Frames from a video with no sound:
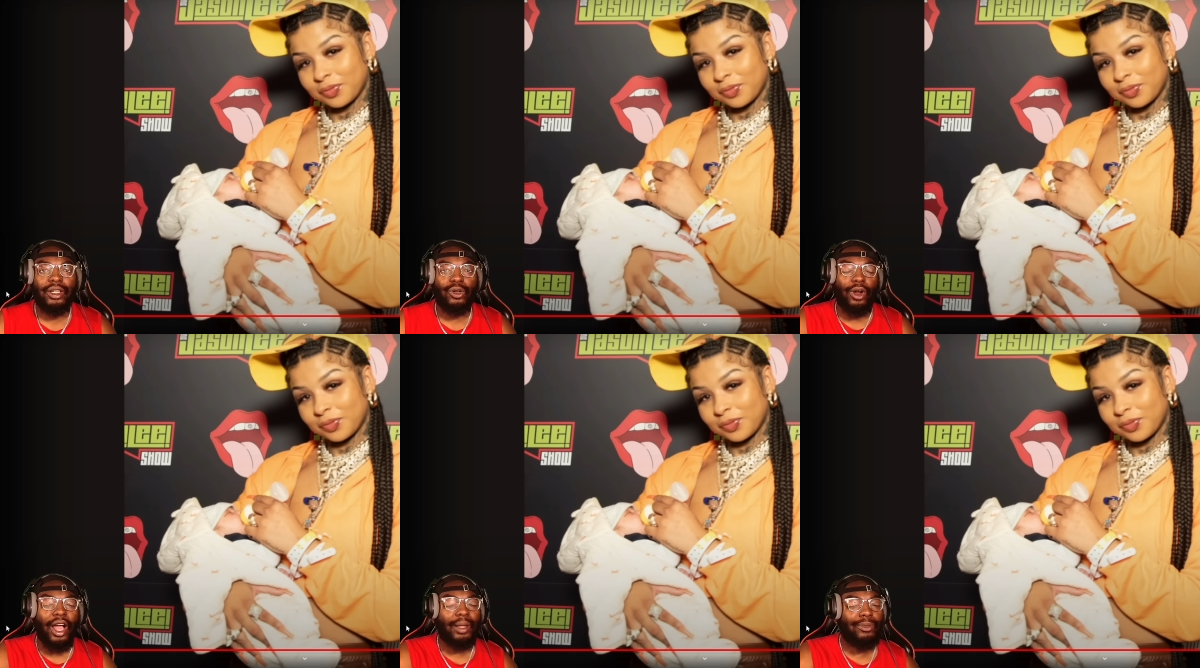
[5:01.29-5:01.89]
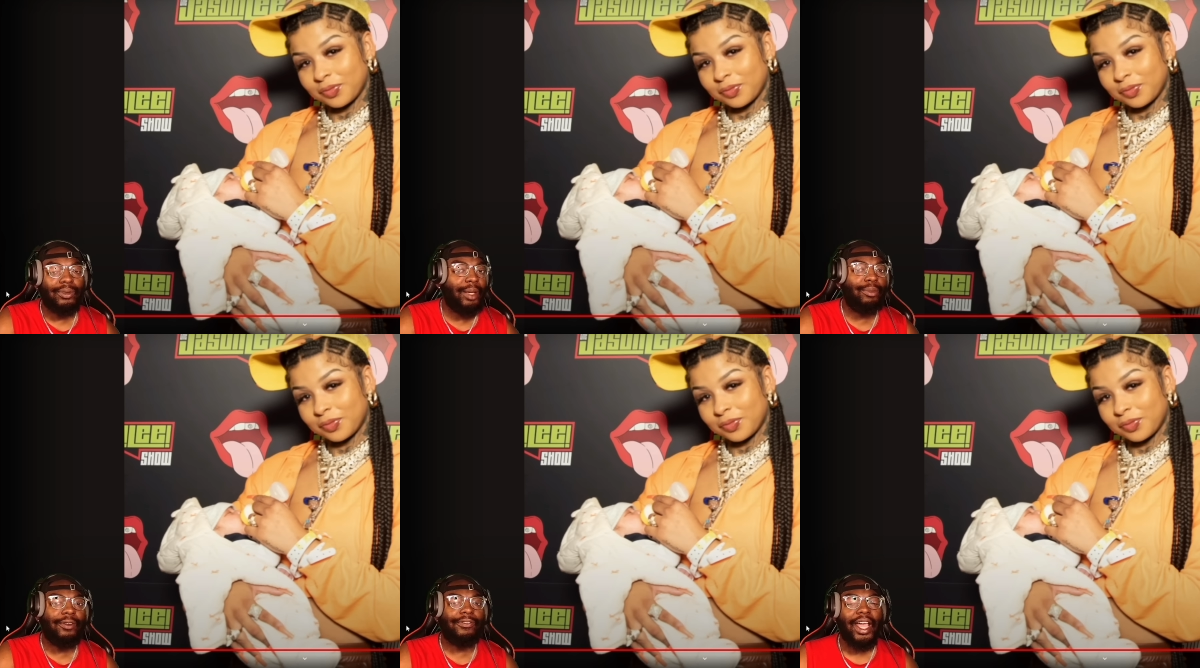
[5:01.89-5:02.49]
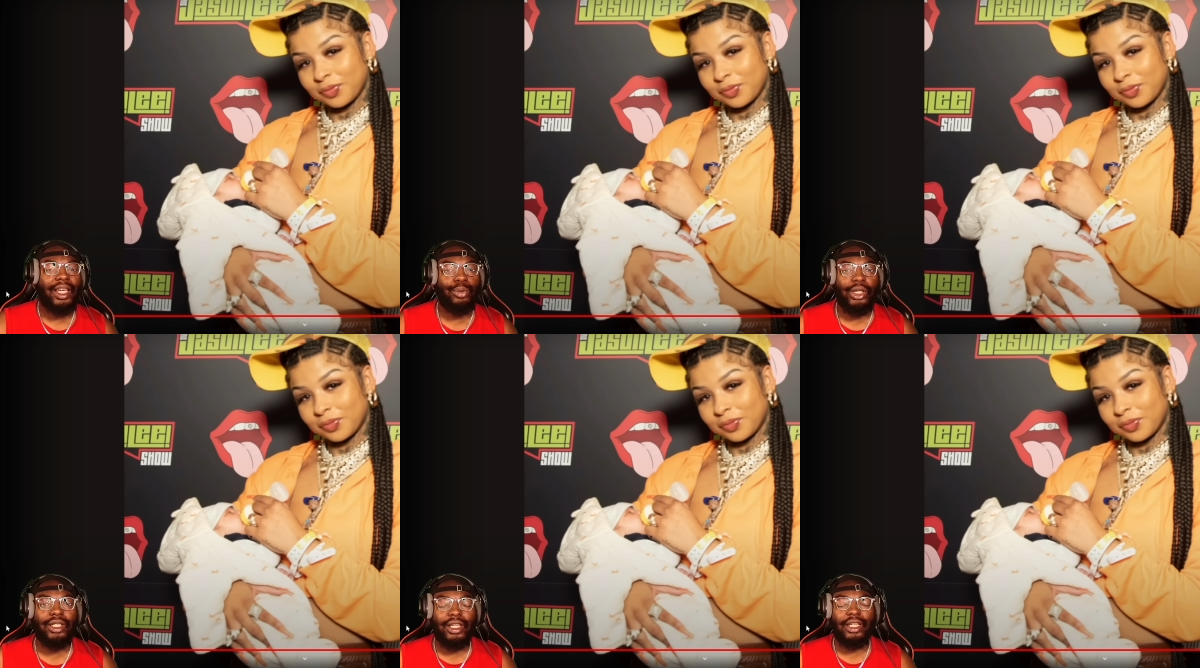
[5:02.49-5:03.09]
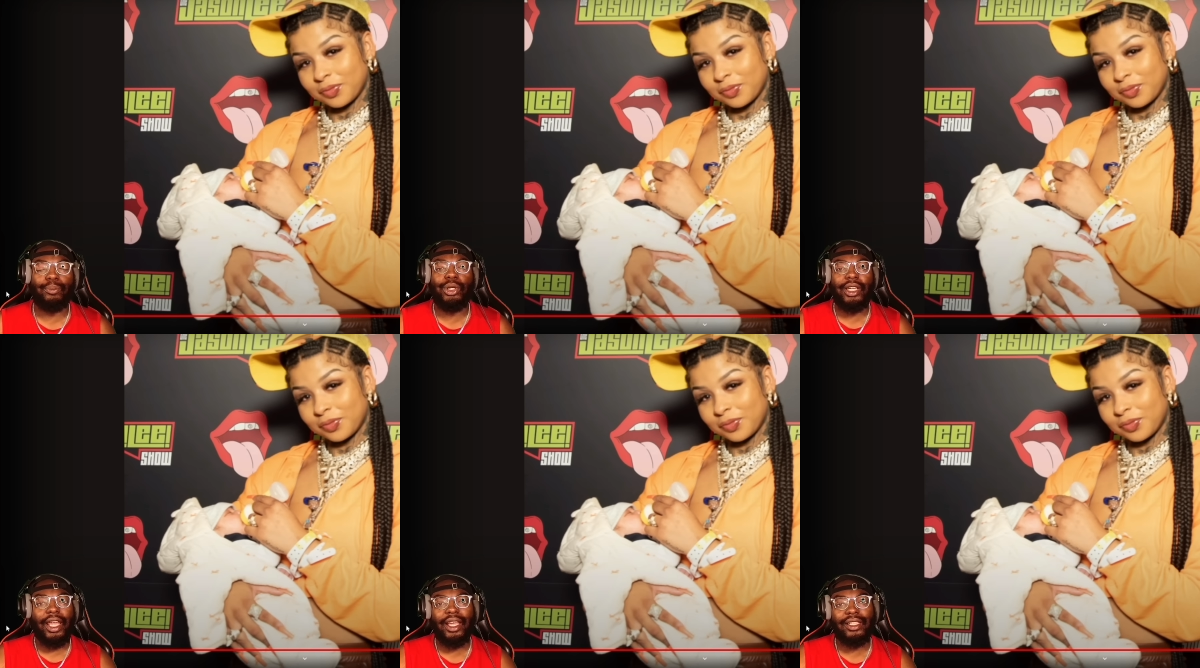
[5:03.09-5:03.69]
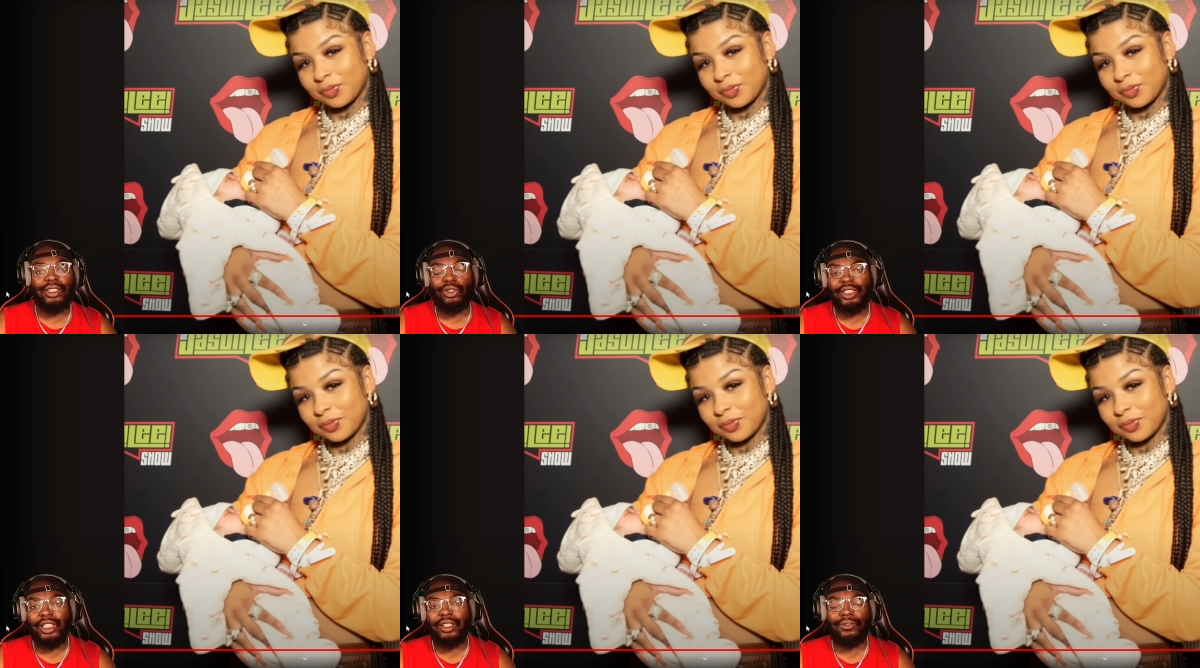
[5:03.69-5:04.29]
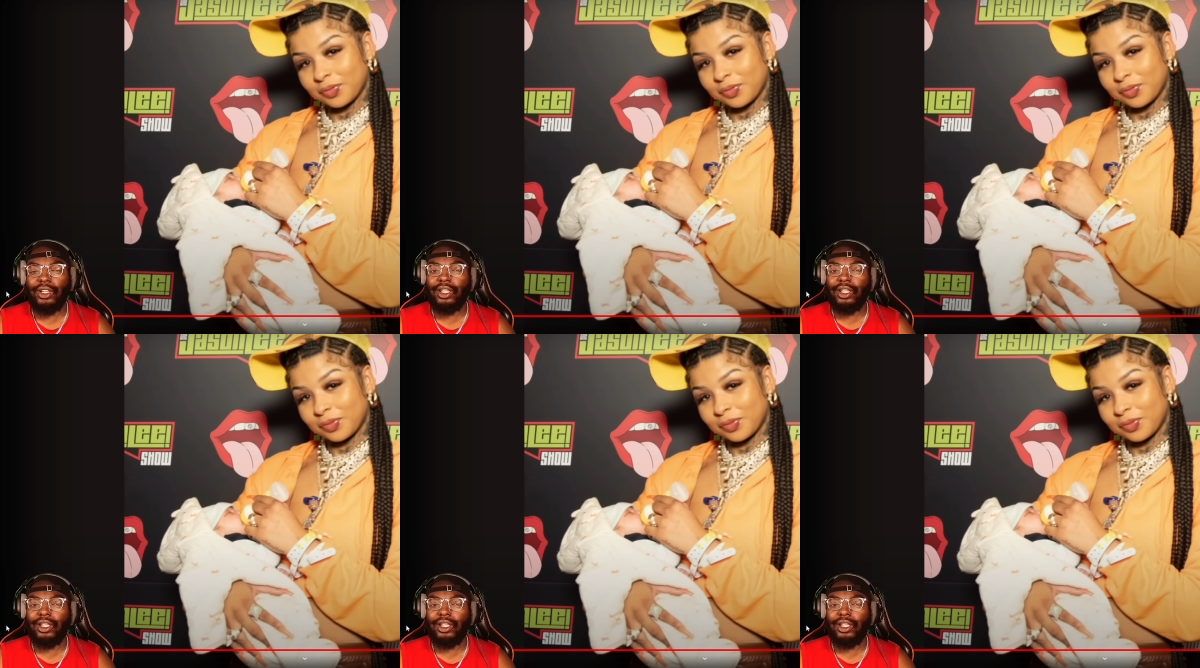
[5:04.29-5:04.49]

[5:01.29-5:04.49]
Speaker 1: Rock, they've been fighting, putting their hands on each other for the